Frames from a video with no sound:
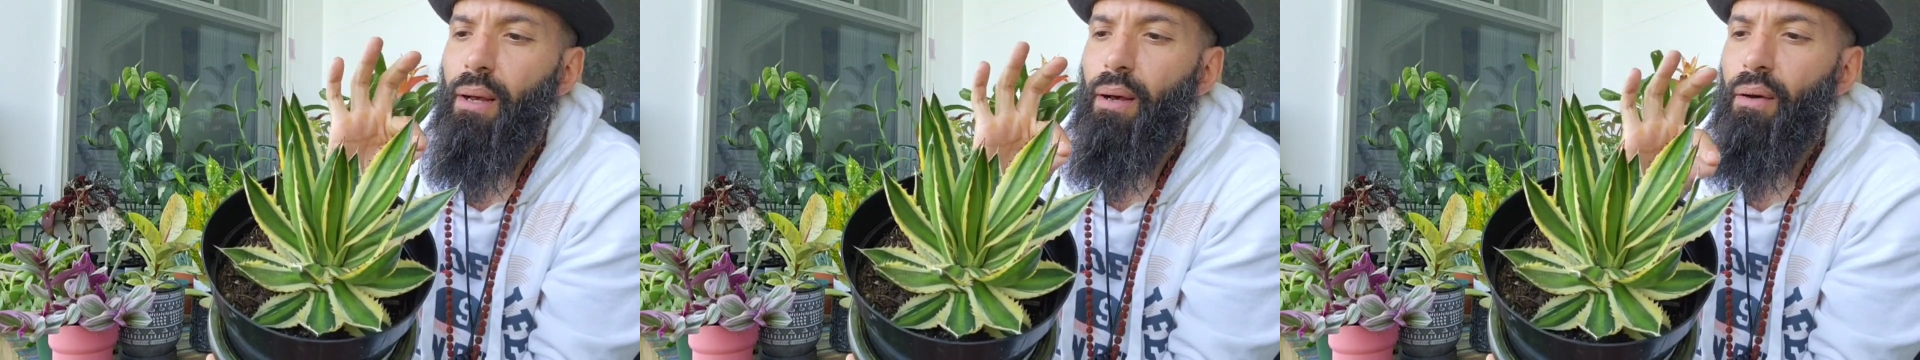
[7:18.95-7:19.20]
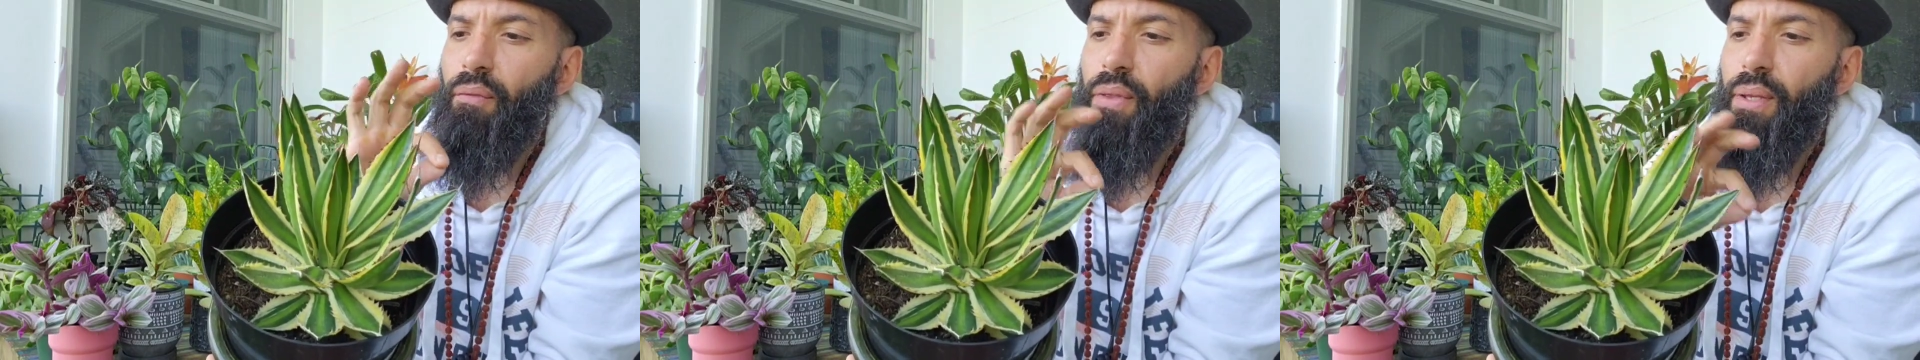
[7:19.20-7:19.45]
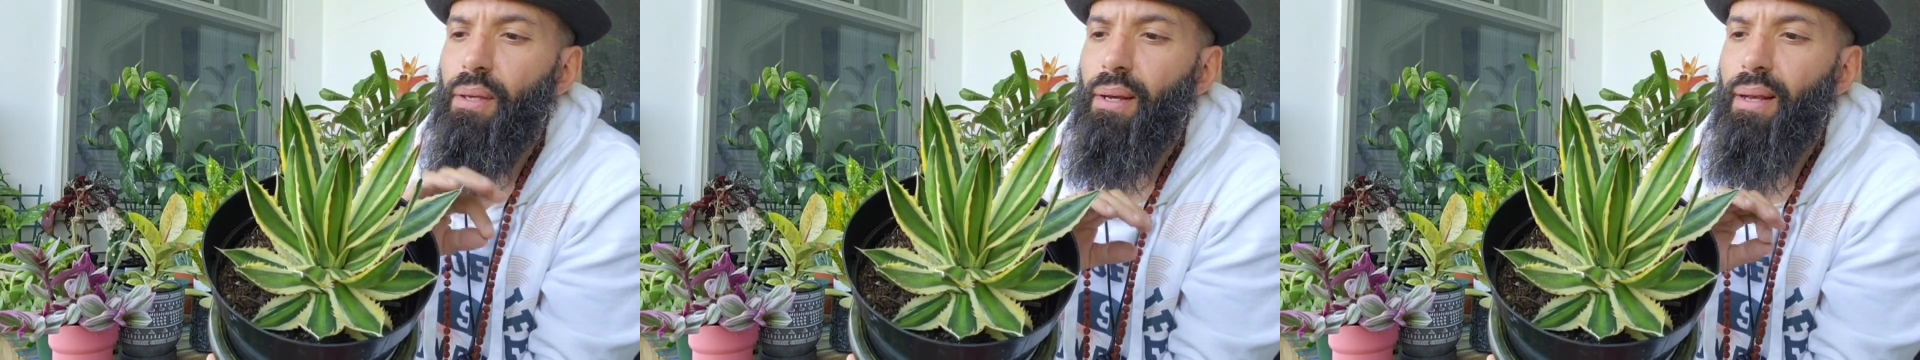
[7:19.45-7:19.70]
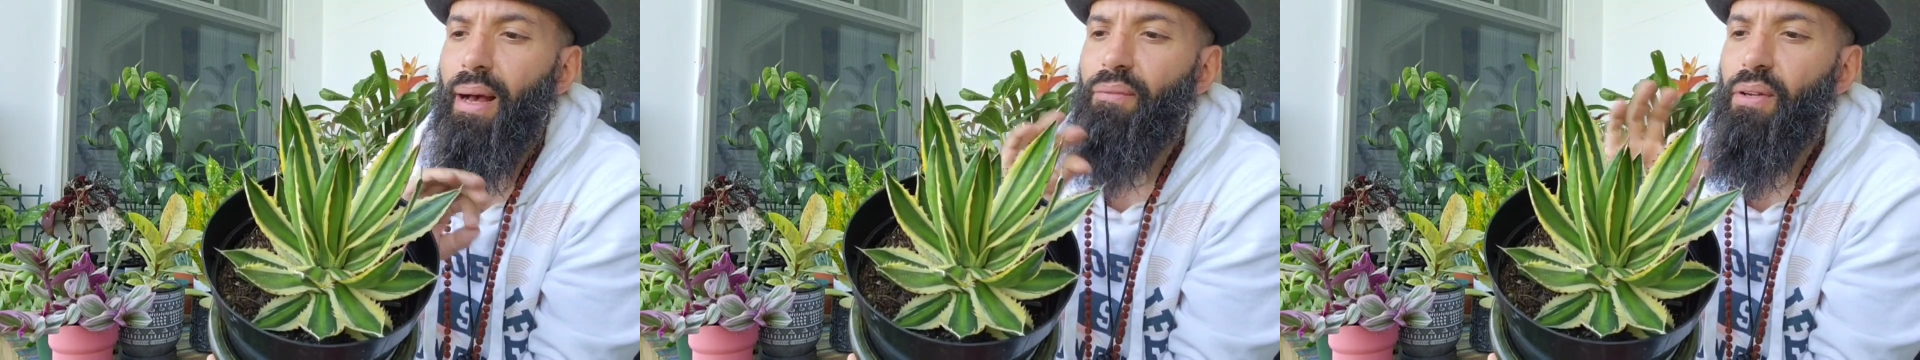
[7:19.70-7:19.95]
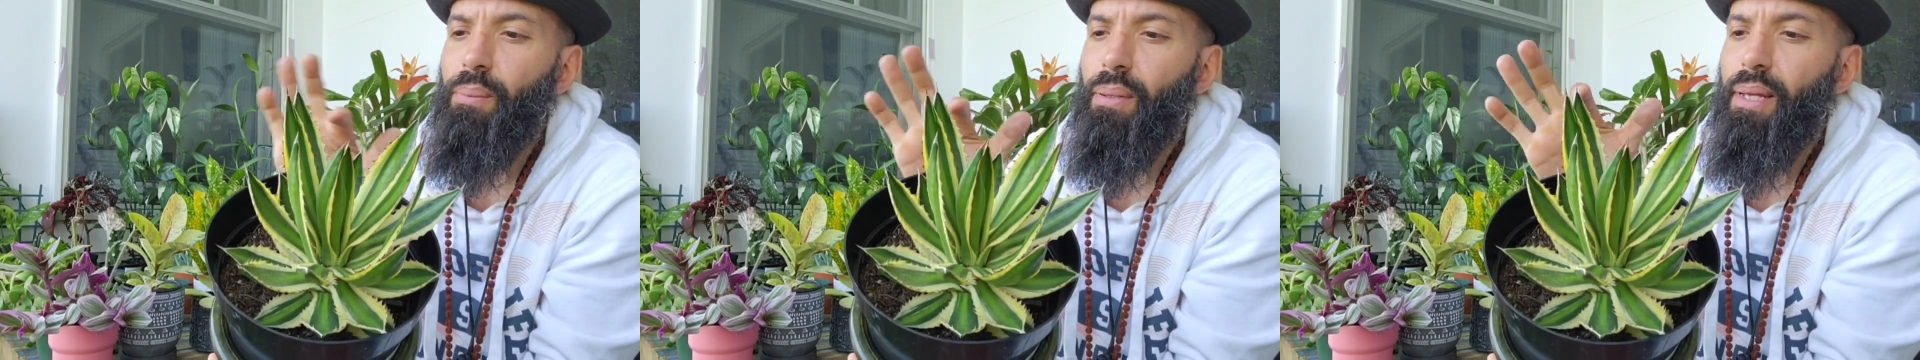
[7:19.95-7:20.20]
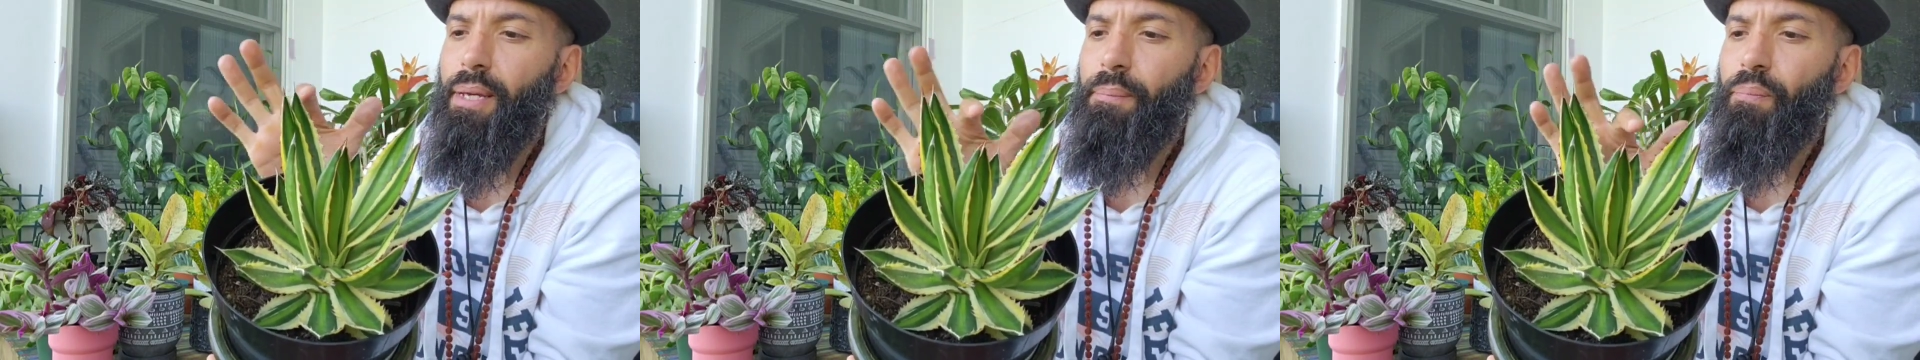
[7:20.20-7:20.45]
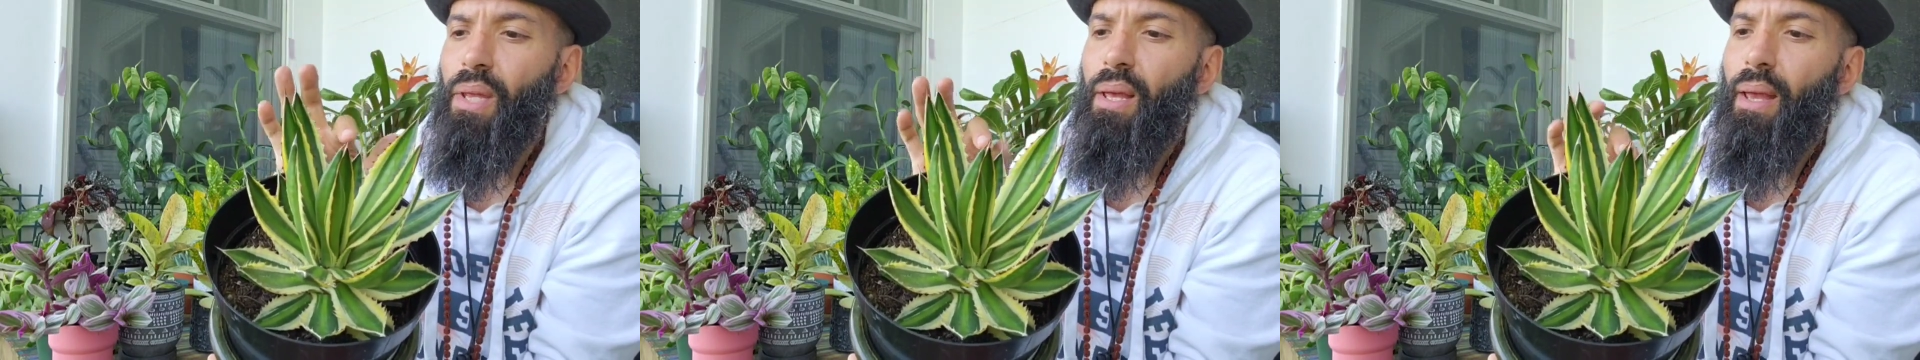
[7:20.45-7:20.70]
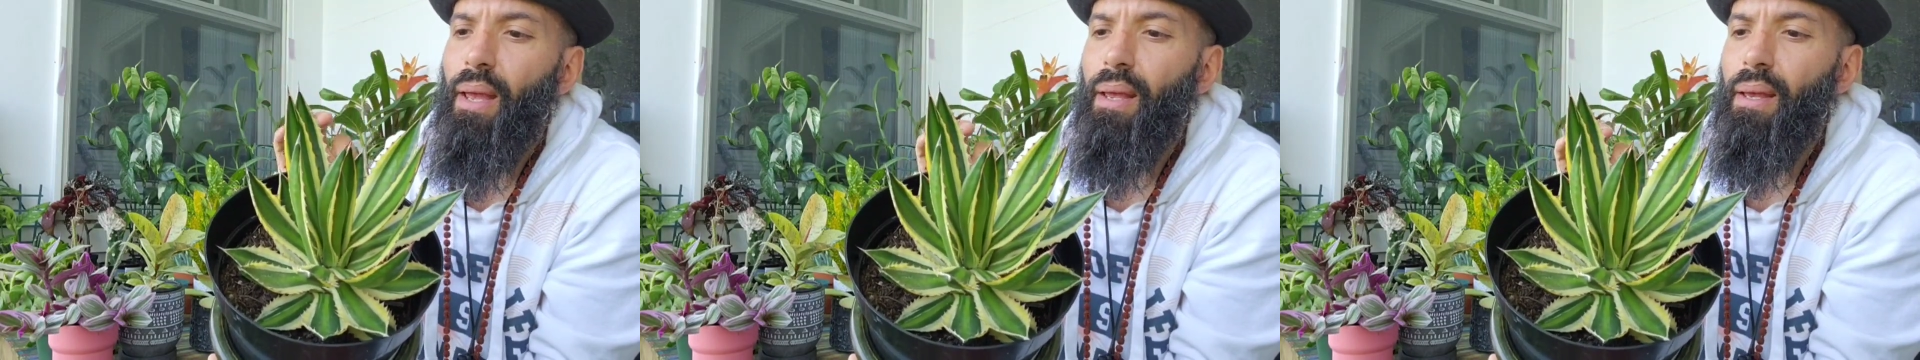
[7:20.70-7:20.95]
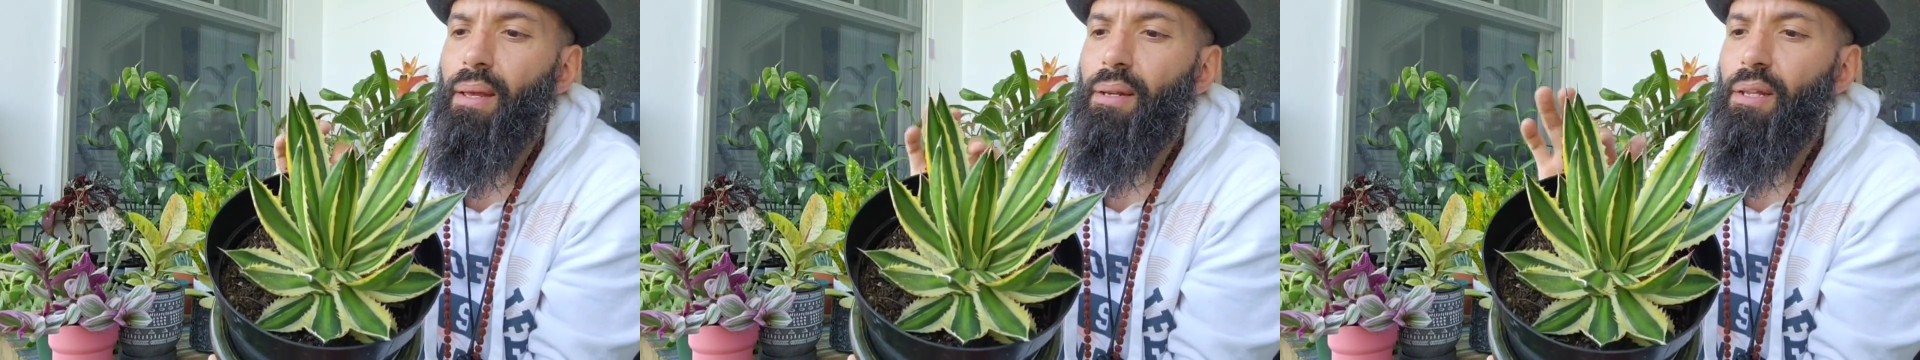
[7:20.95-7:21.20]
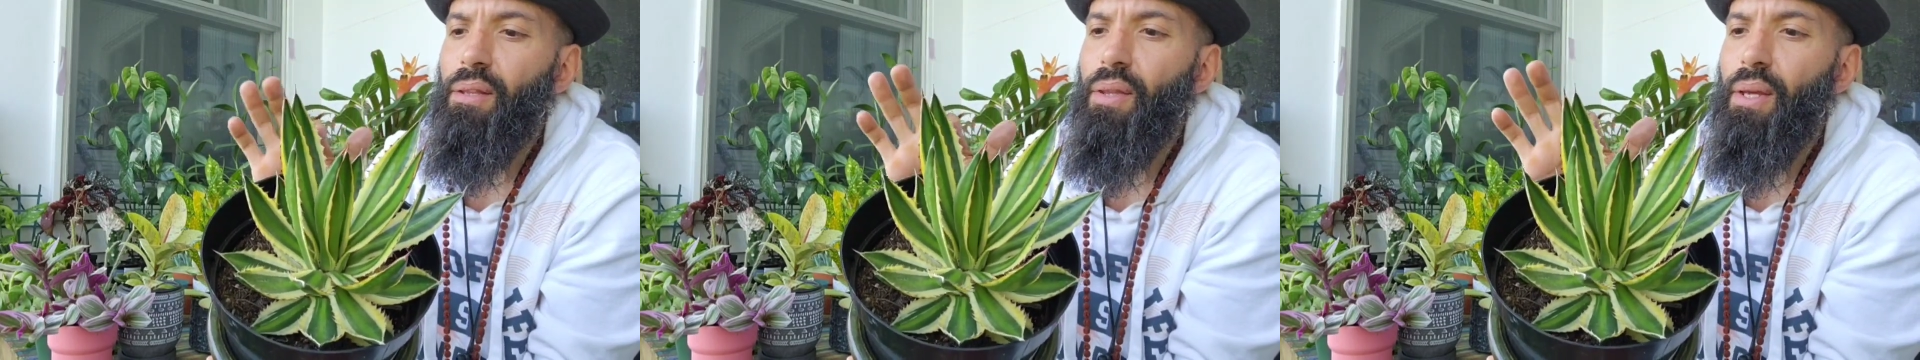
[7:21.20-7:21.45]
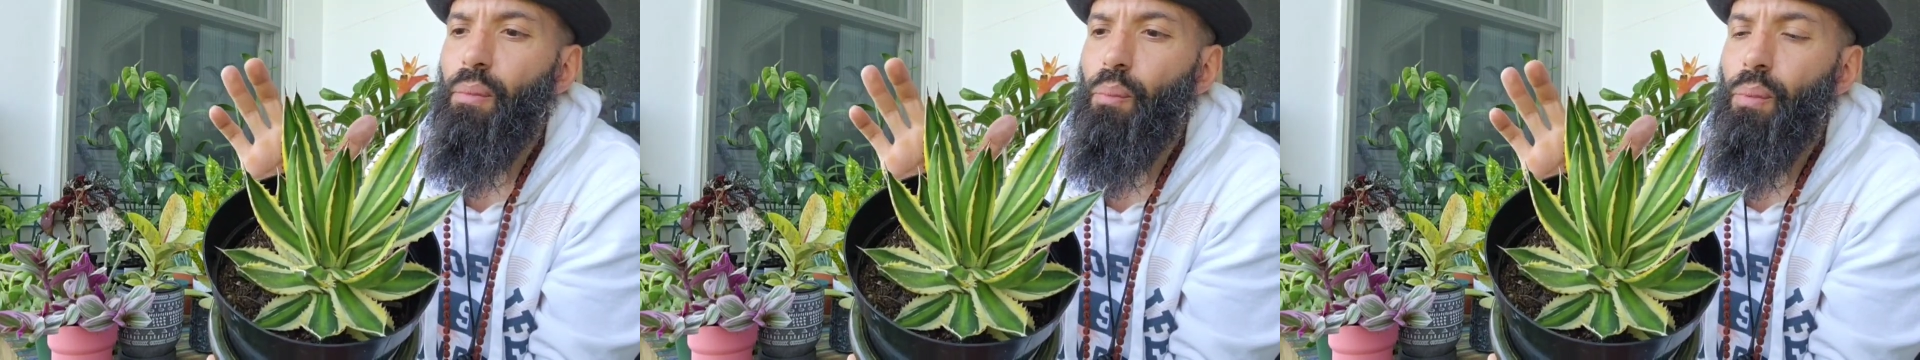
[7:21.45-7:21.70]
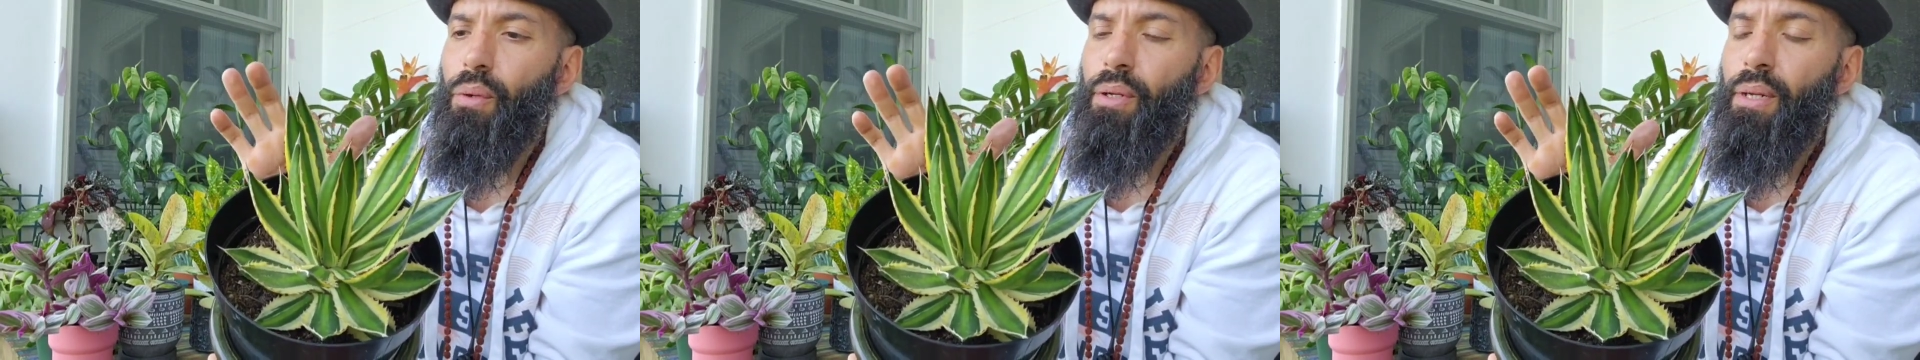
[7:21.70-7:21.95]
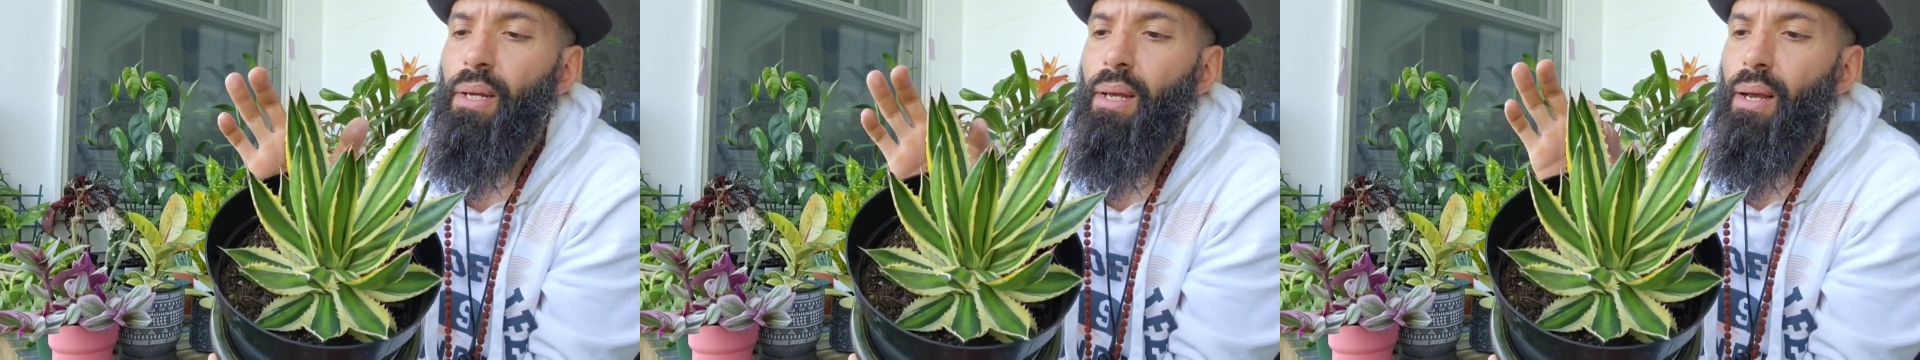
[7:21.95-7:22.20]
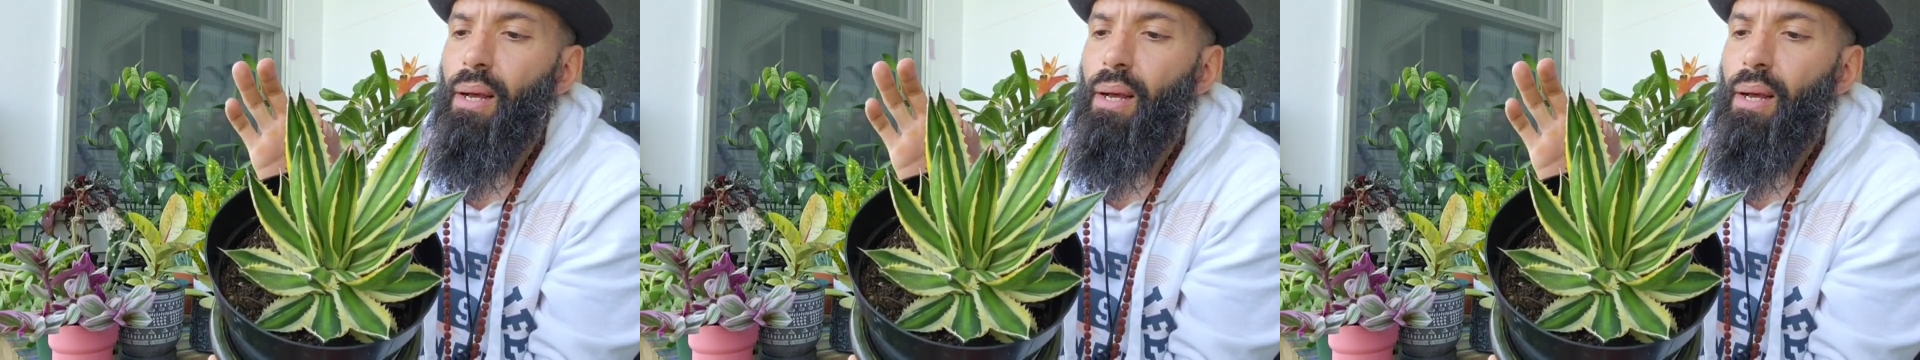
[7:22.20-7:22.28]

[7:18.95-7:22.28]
of the agave plant, and they would